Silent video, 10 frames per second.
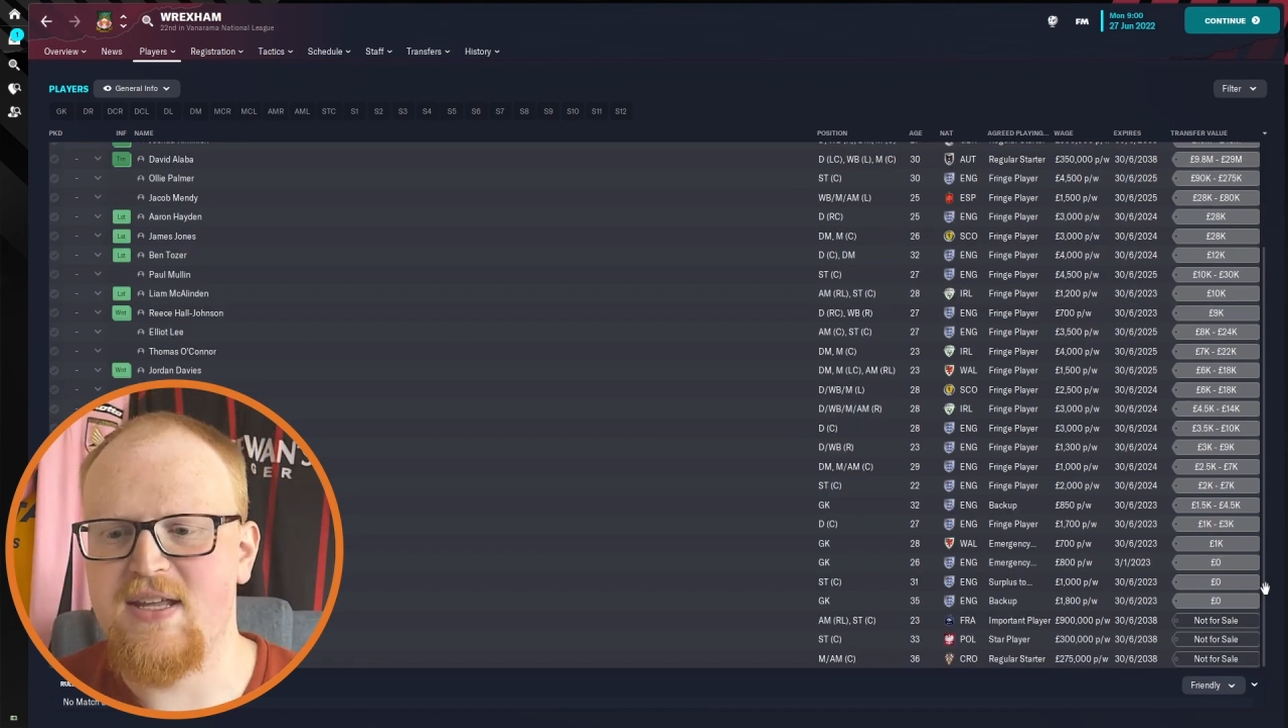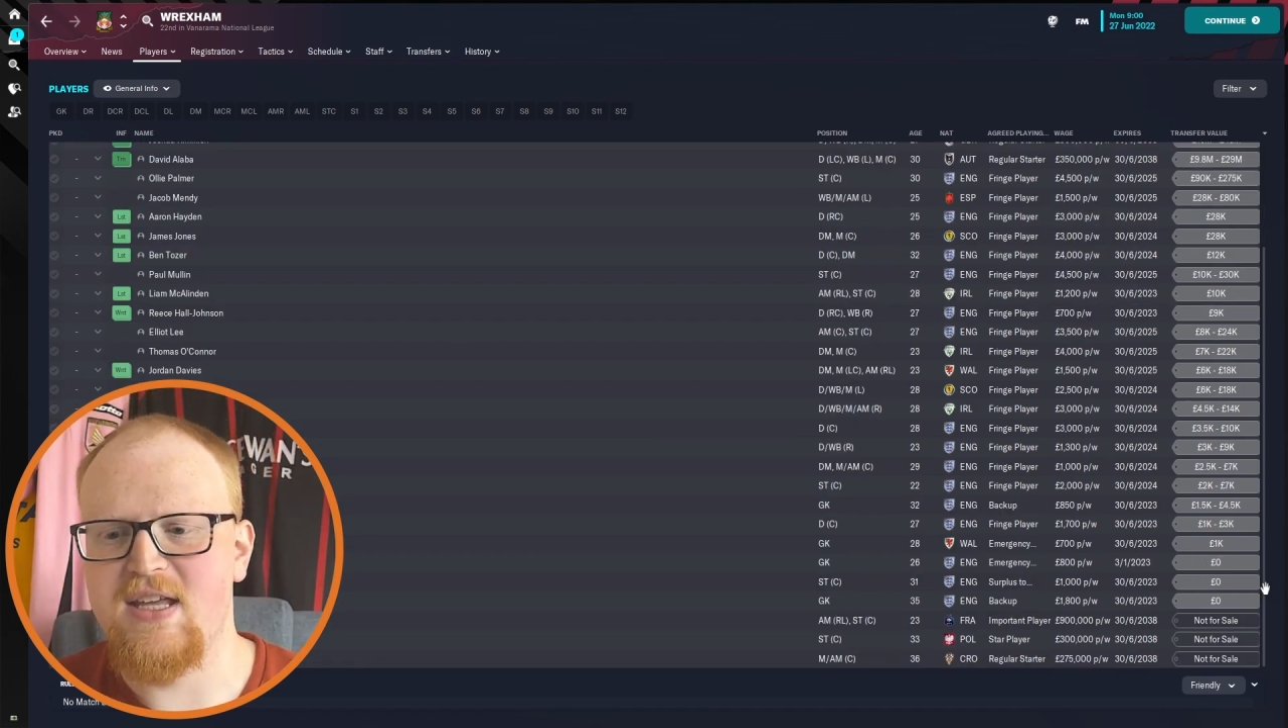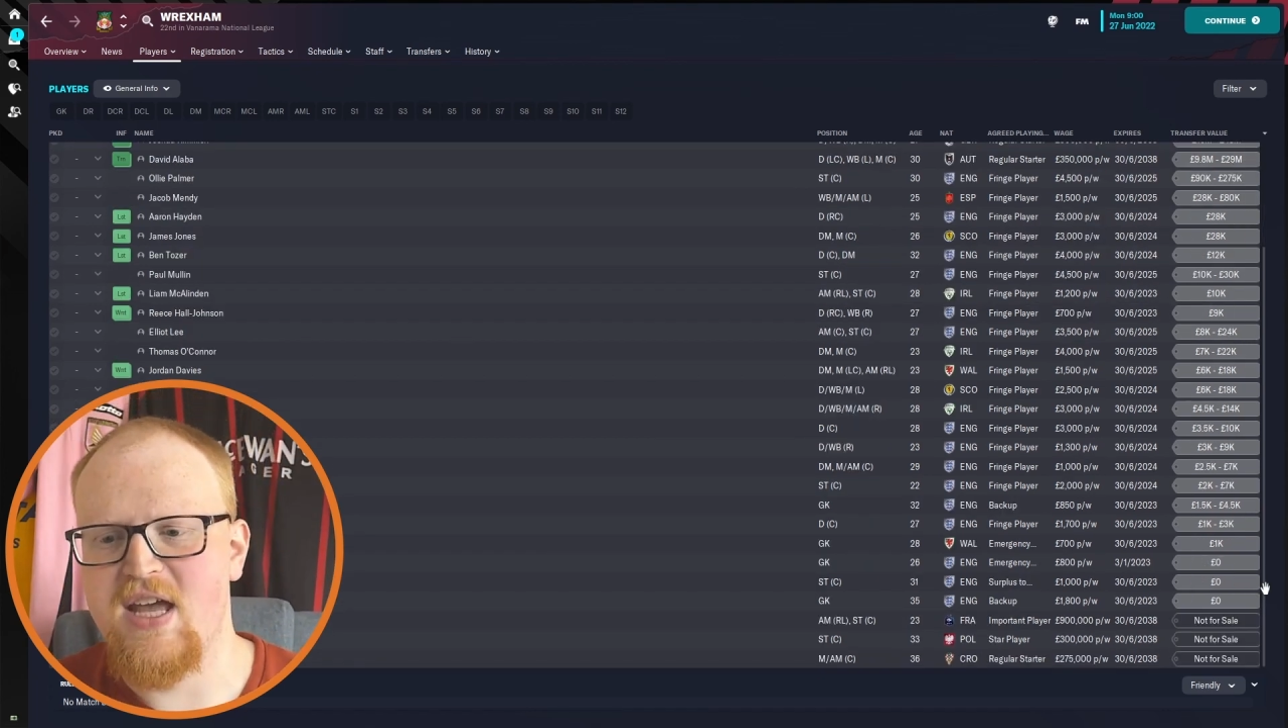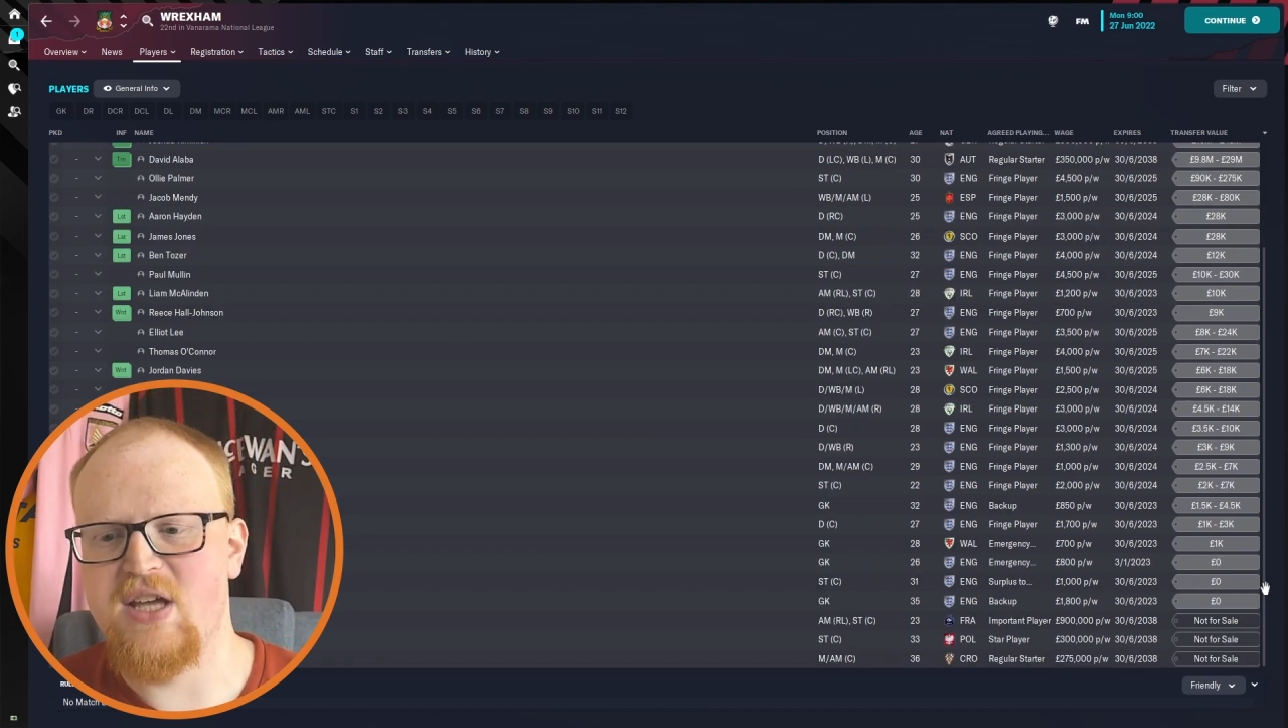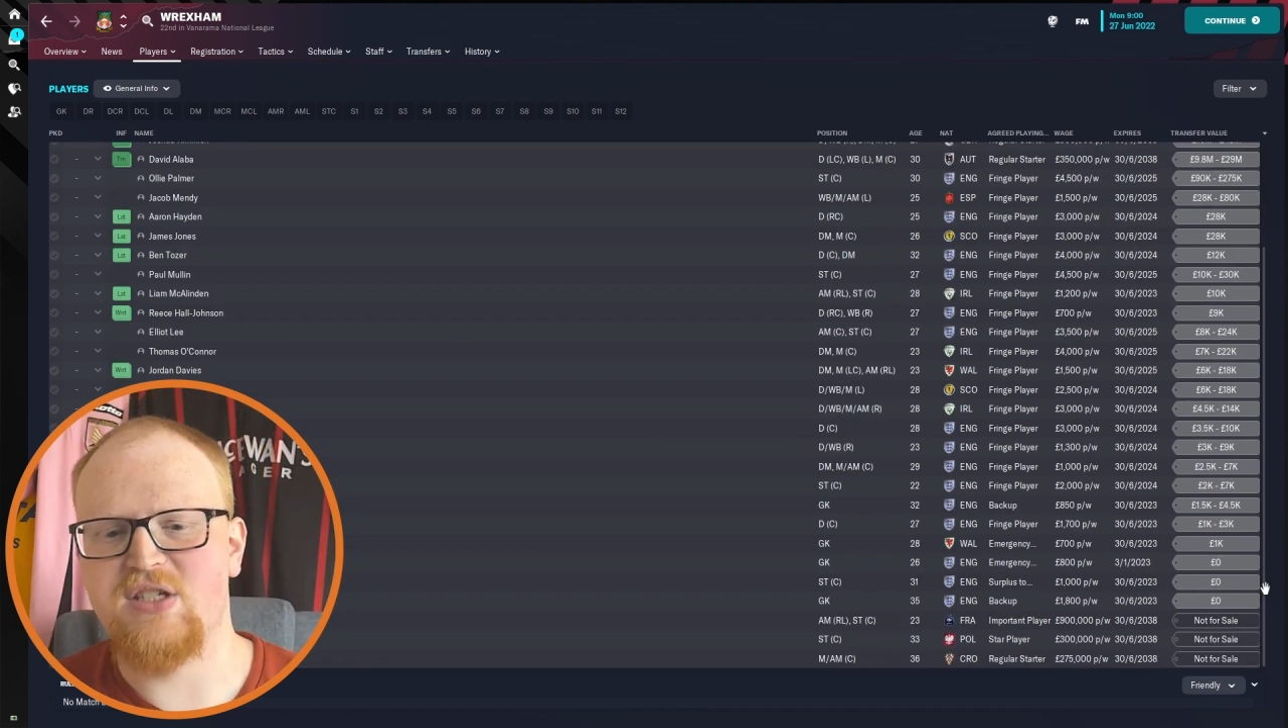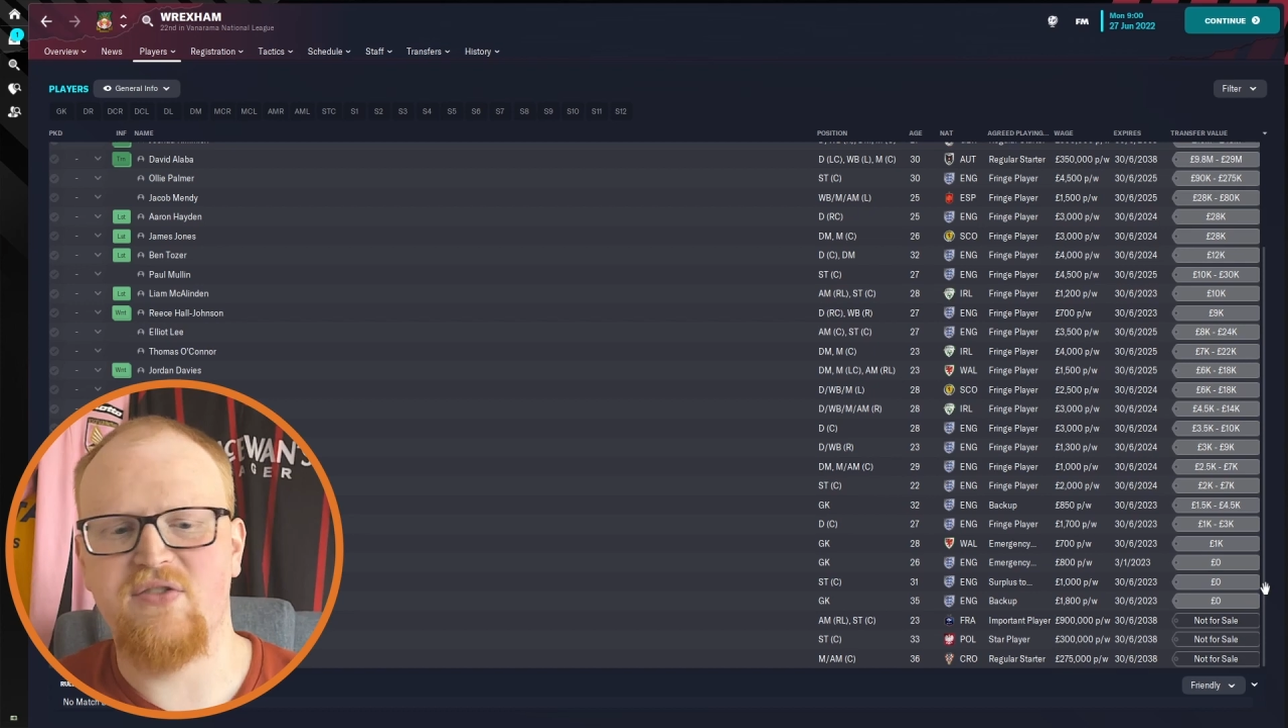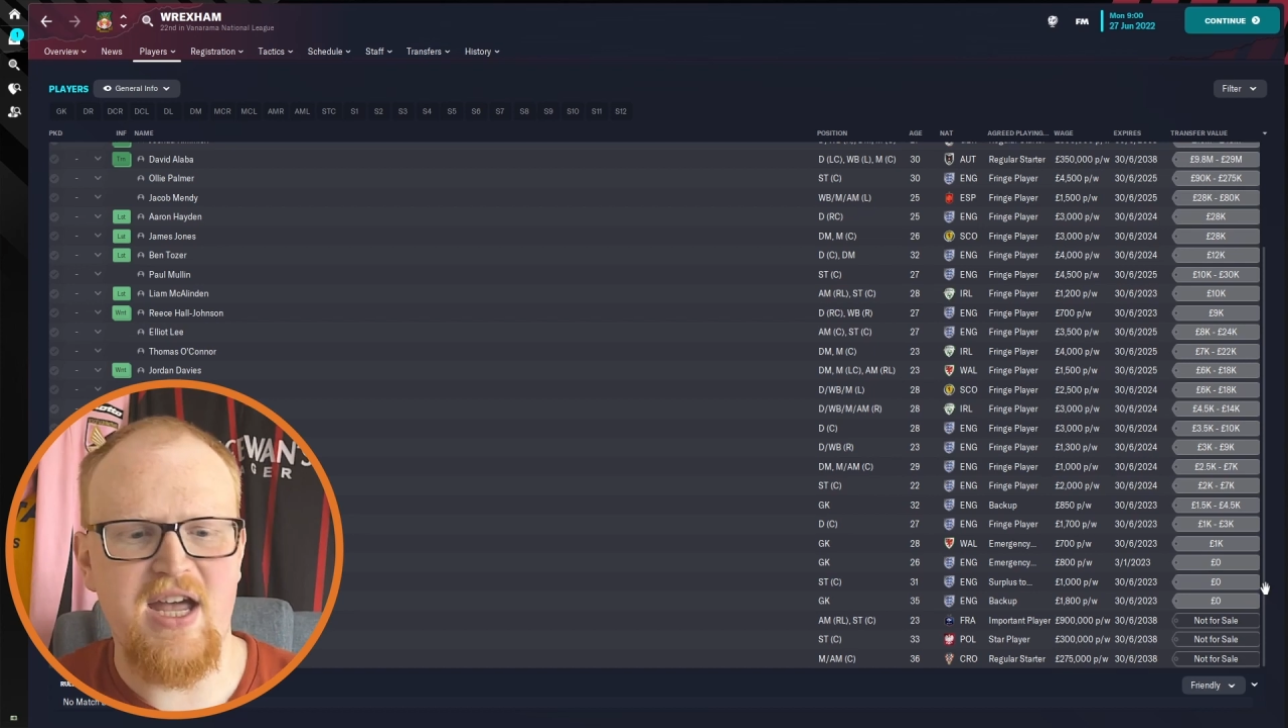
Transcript: years of